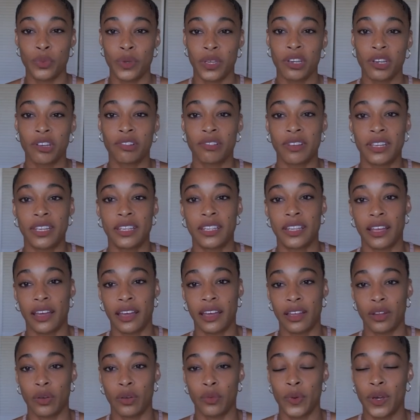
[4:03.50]
We agreed
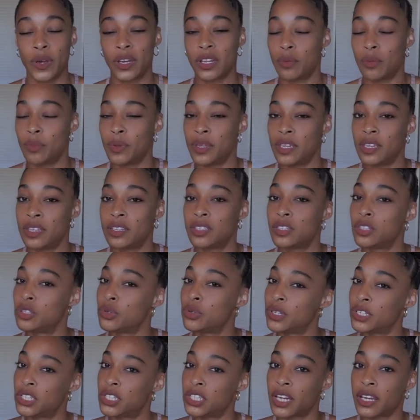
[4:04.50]
that we're gonna be
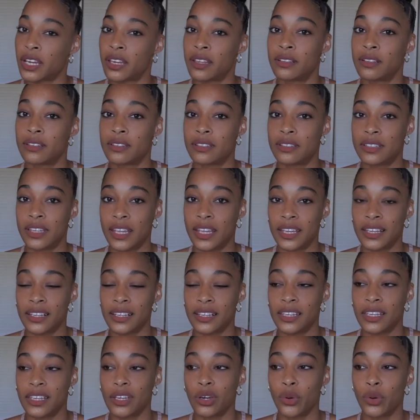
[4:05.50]
doing check-ins
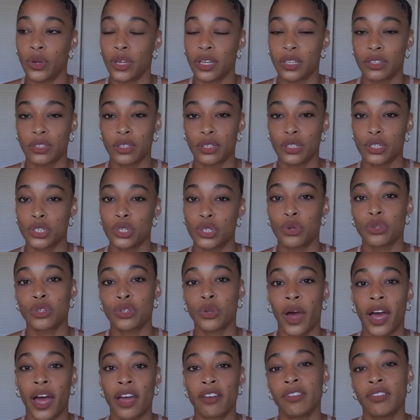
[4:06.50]
daily going into the show. So
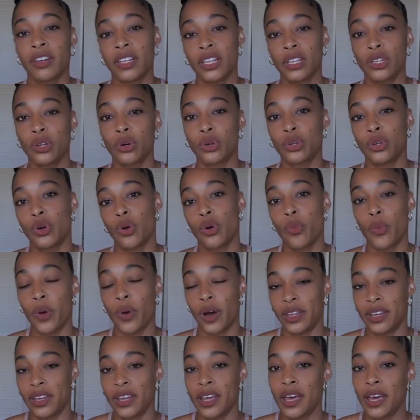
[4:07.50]
I really don't know
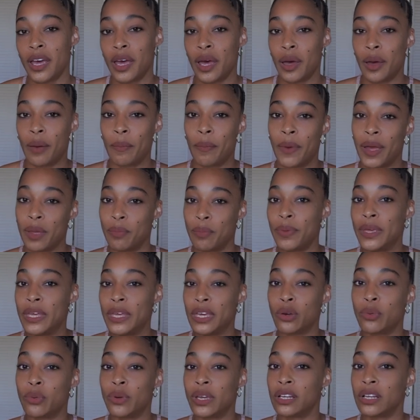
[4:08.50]
what my
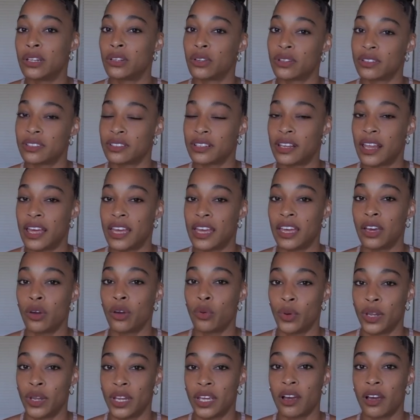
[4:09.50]
peak week looks like
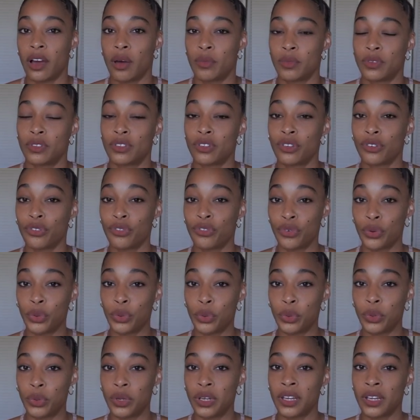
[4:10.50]
when it comes to
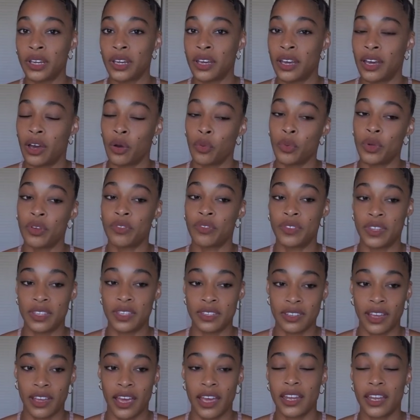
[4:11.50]
food. We've
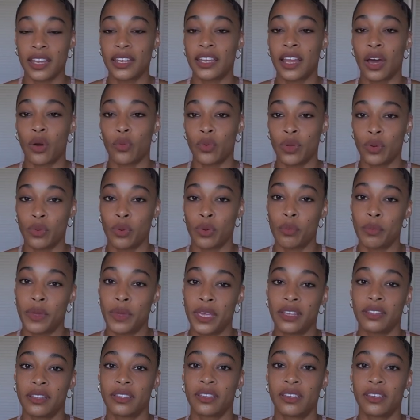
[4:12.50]
decided that we will
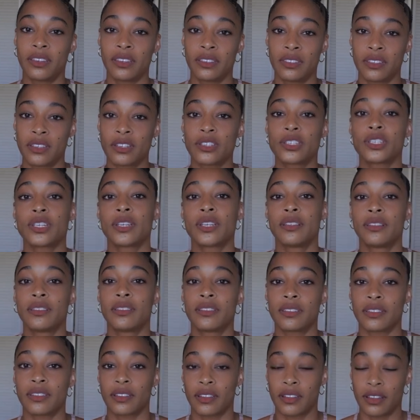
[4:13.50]
make the
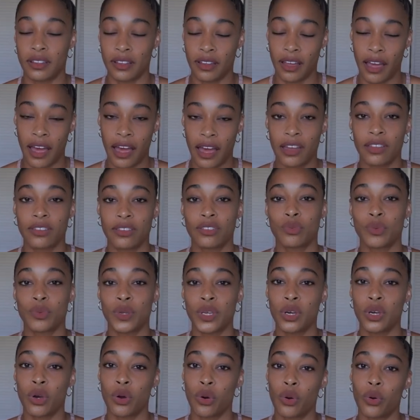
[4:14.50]
decisions as we
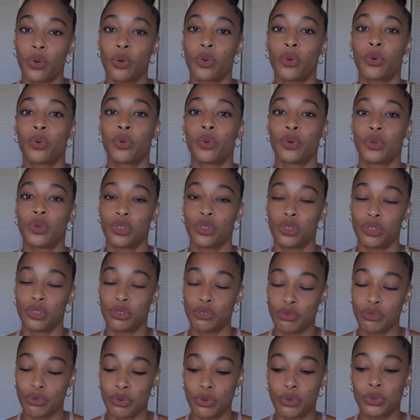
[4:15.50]
go
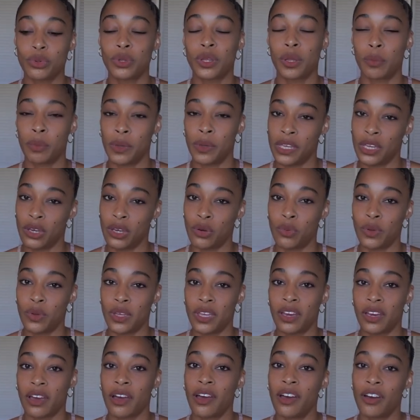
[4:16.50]
through the peak
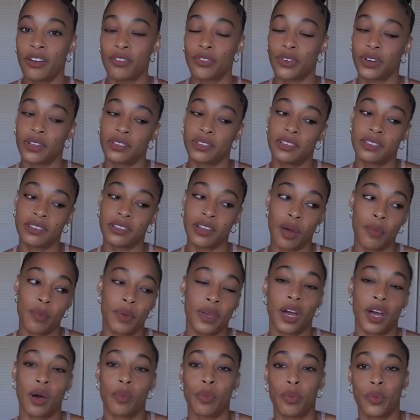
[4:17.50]
week versus
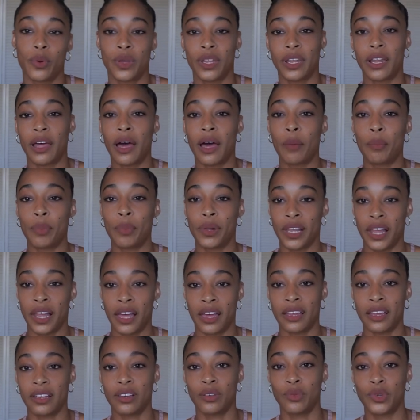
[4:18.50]
coming up with a
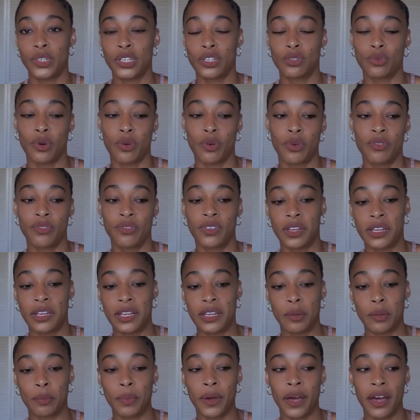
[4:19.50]
plan, which is what we've done in
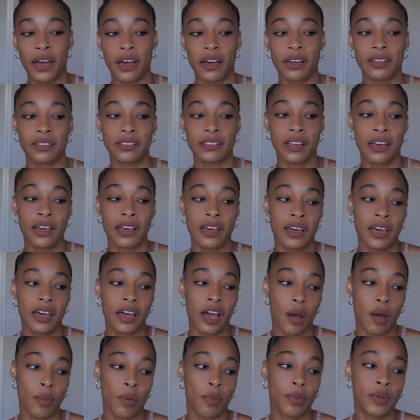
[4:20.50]
the past.
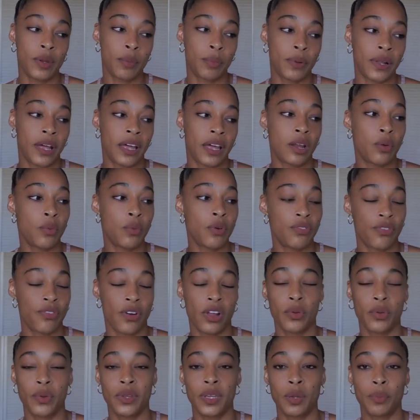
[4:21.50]
Come up with a plan and we're
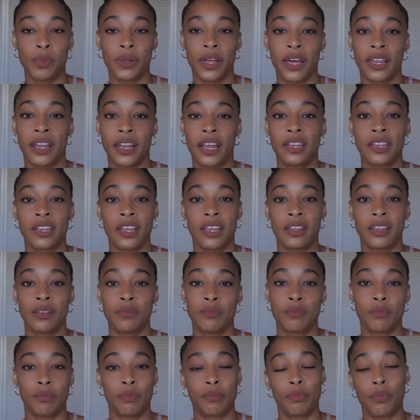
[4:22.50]
following the plan and then
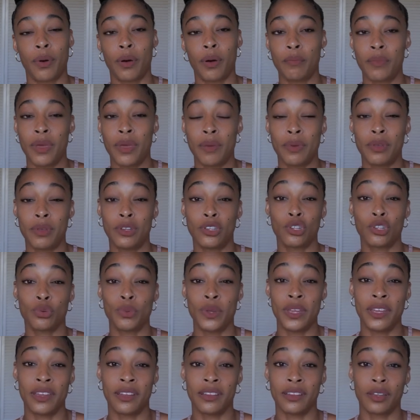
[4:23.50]
maybe
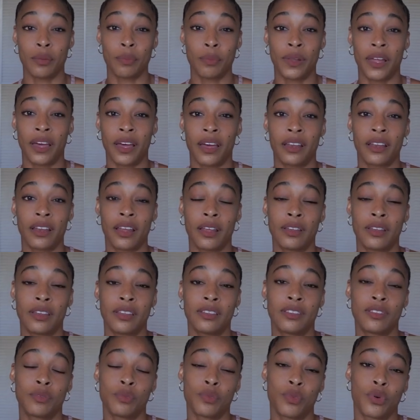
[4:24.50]
tweaking the plan, and
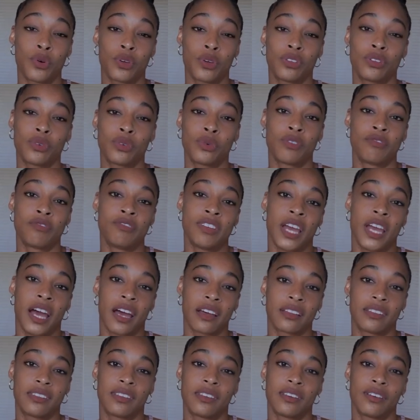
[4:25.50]
it's more so a
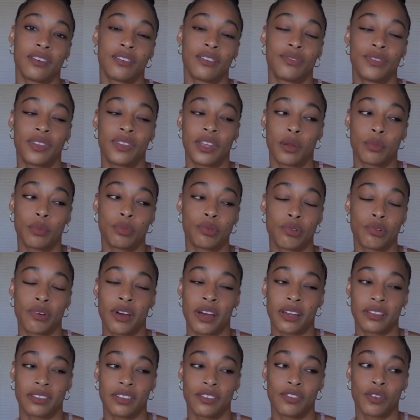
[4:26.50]
reactive than a
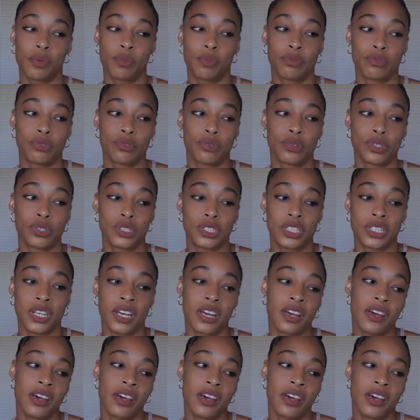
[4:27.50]
proactive approach.